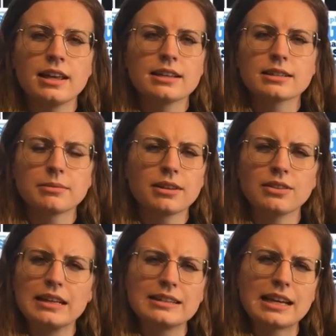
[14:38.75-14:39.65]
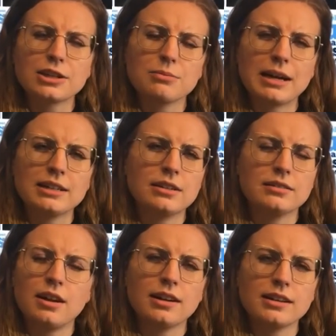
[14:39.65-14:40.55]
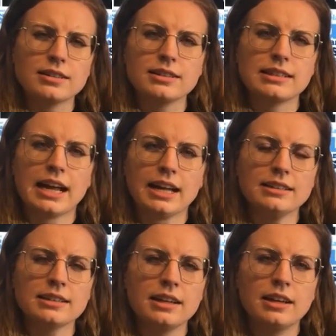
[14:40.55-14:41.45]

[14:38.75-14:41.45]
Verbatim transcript: some of the things that you might not understand.